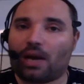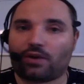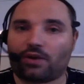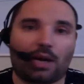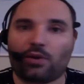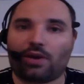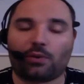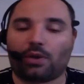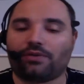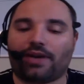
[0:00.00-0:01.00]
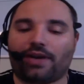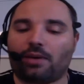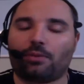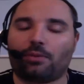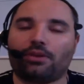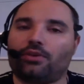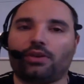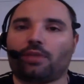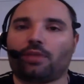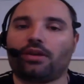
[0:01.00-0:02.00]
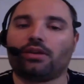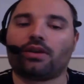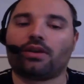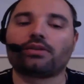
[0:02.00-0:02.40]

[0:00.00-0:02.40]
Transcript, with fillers: however you, ever want to divide them up with, with your IP address.